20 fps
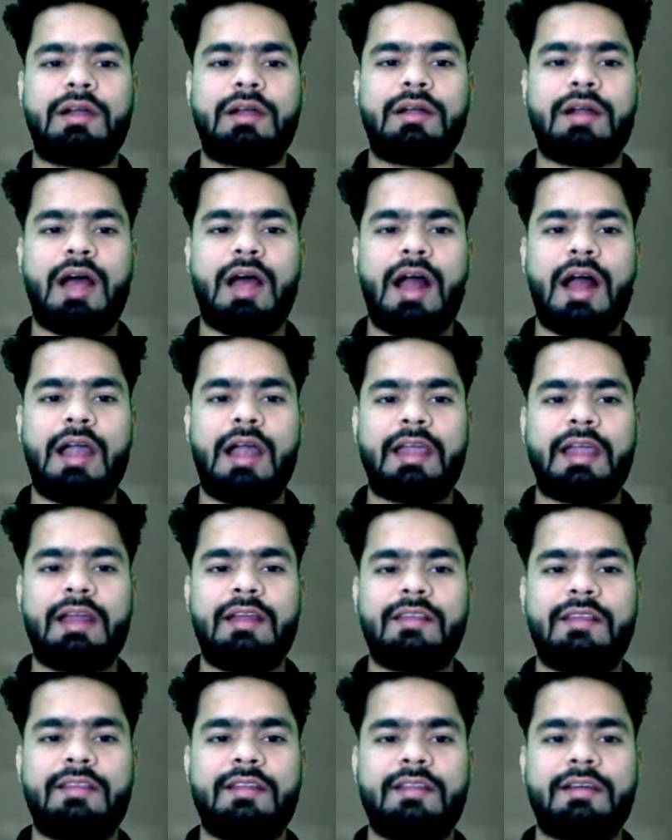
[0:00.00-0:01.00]
article
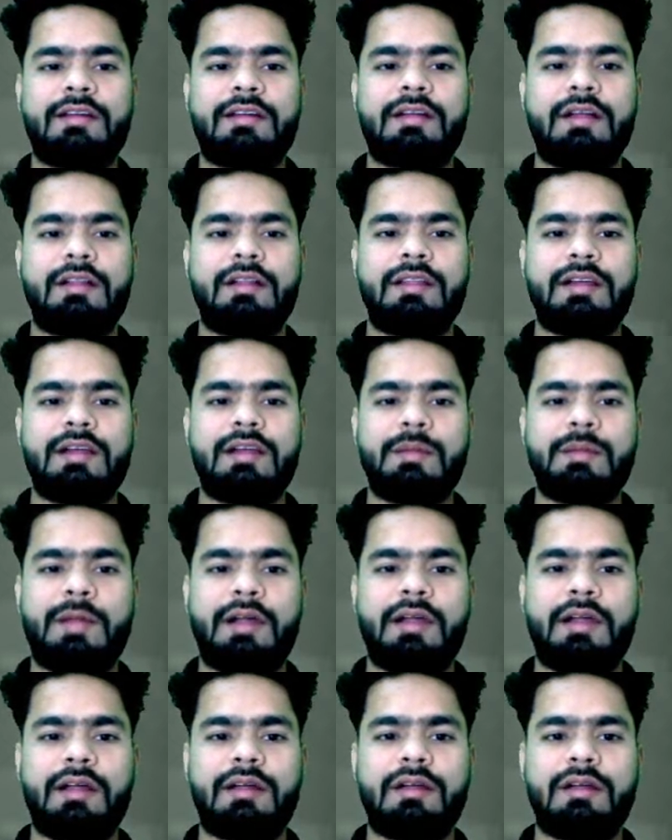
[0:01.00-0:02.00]
is there, the
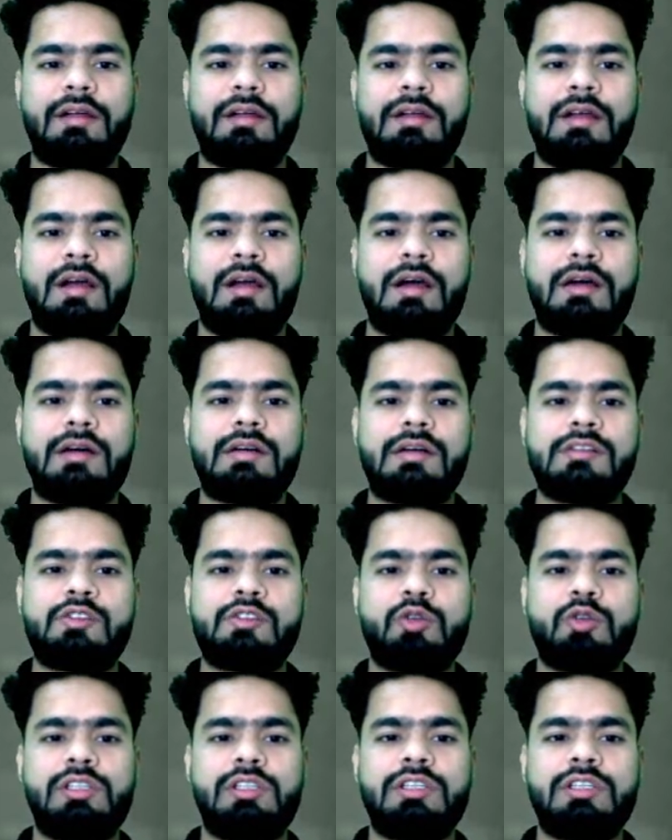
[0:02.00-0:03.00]
commander. A
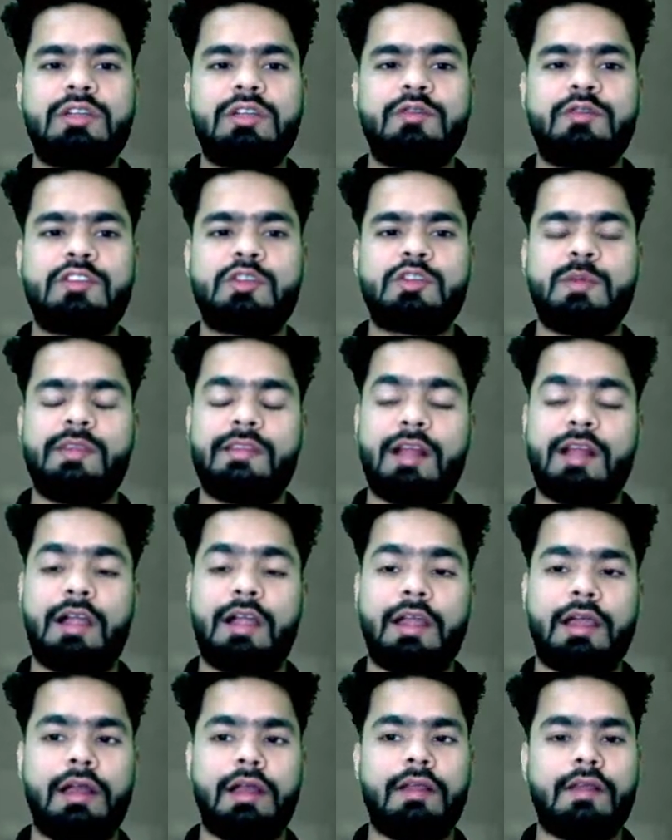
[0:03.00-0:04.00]
soldier, which means
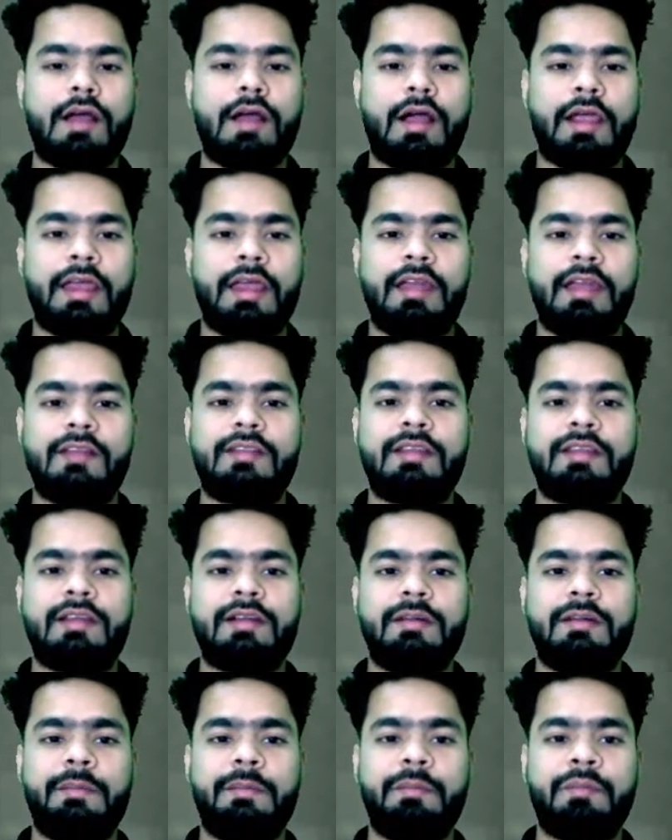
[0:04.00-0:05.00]
article is again is
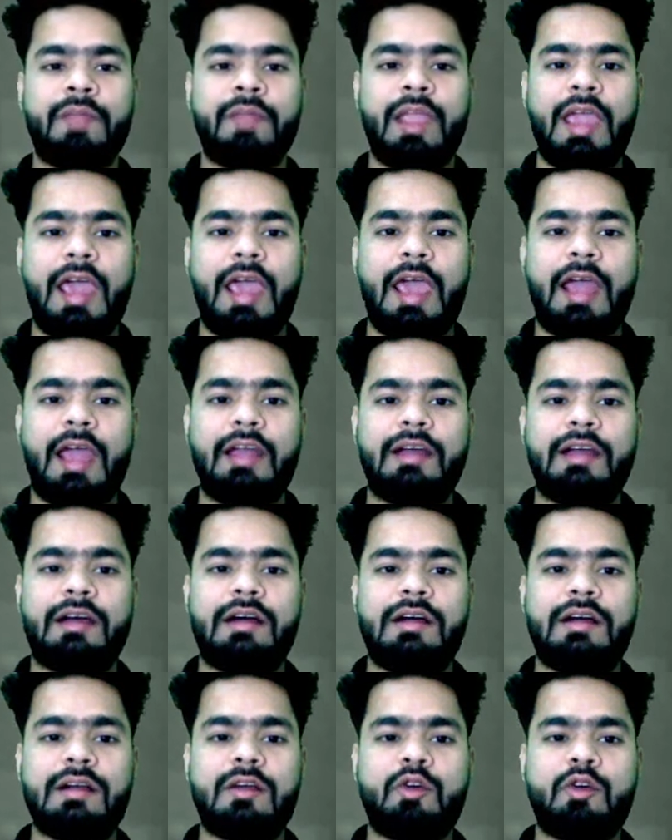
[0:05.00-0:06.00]
there, and
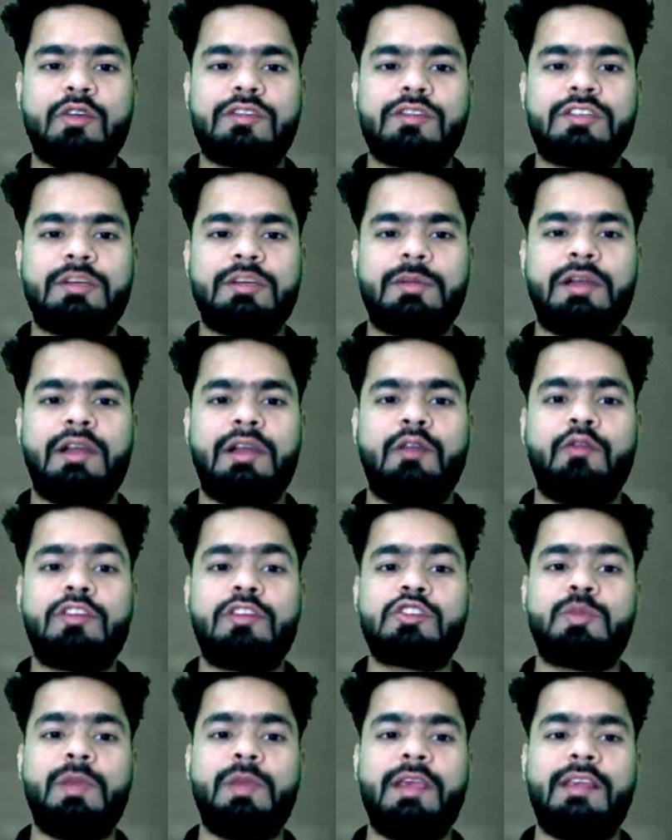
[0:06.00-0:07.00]
a constable,
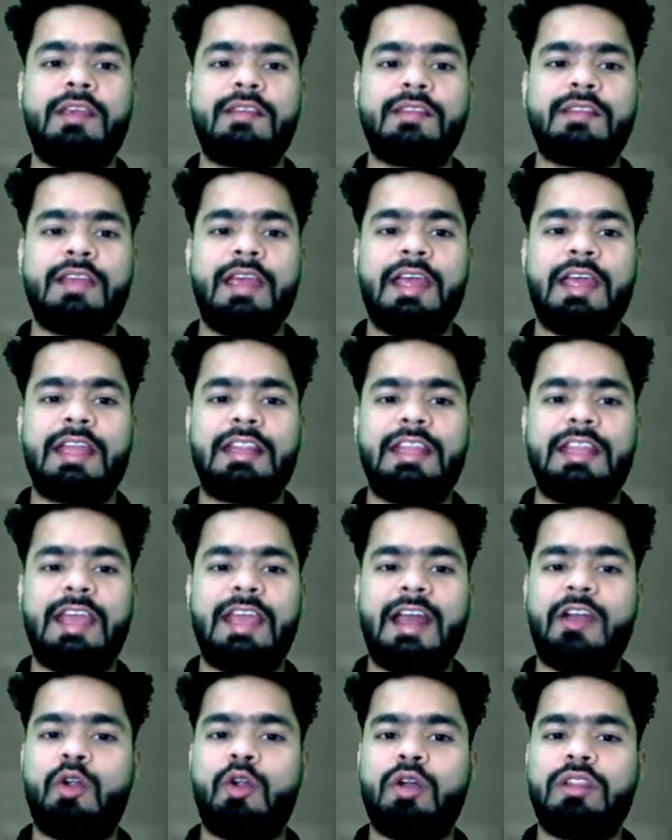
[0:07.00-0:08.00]
which means they
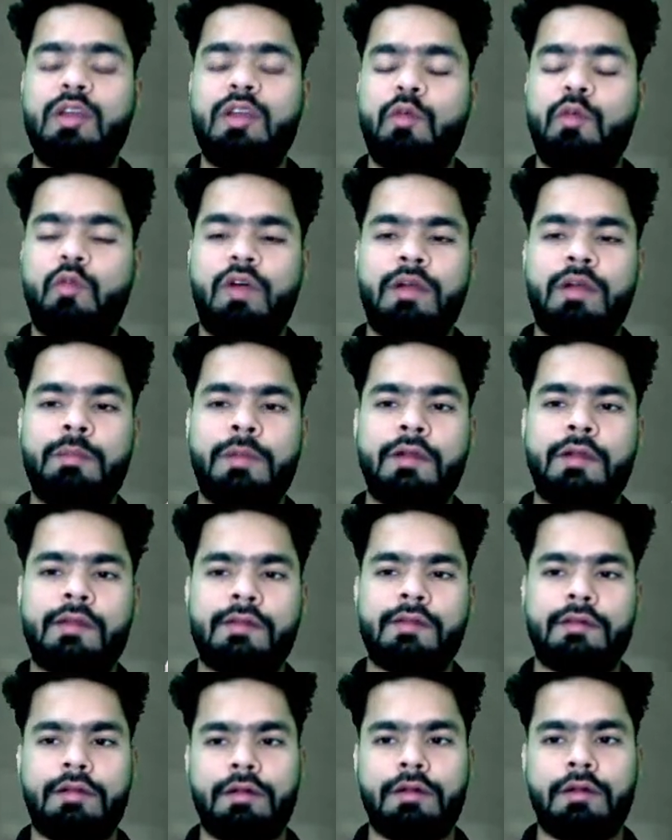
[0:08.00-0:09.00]
are not the one
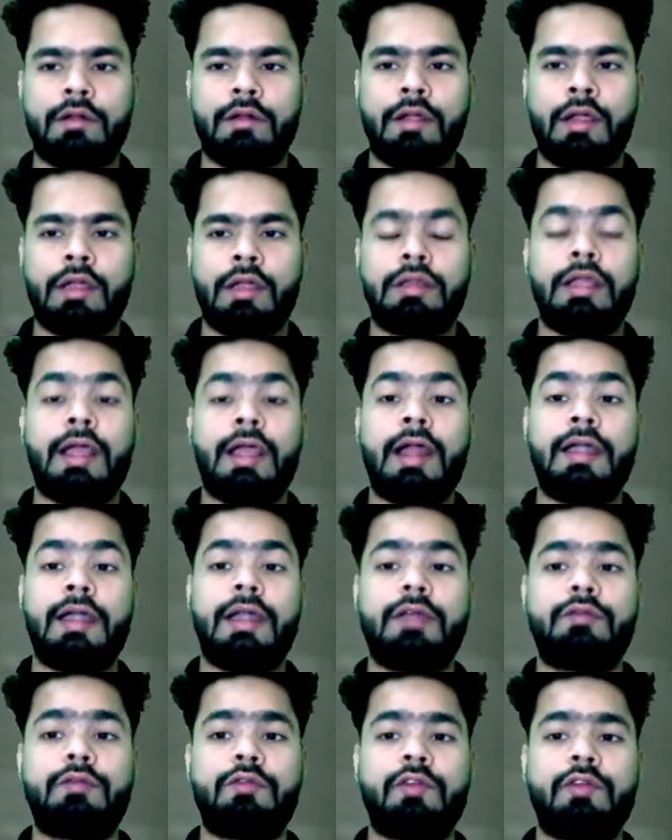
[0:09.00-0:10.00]
person, they are
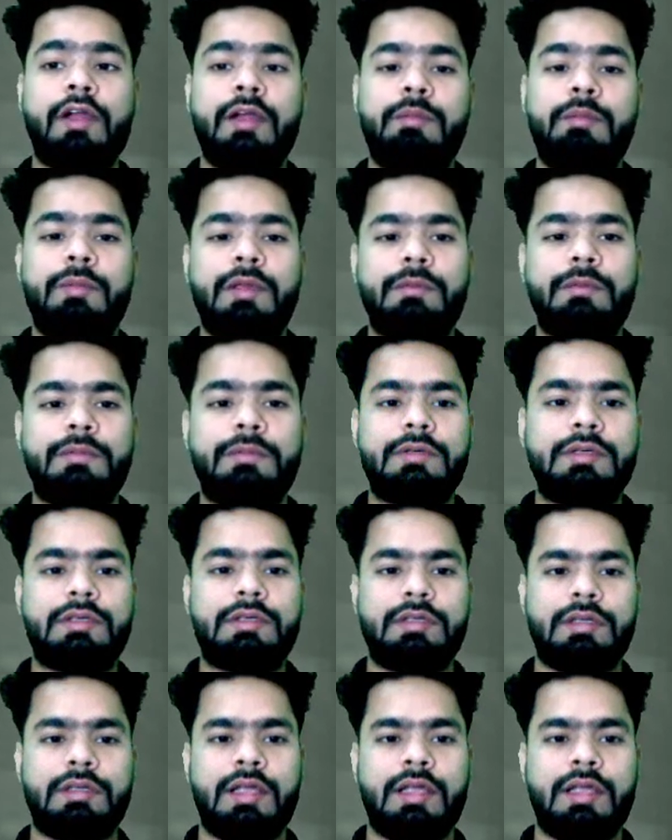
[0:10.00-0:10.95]
different people.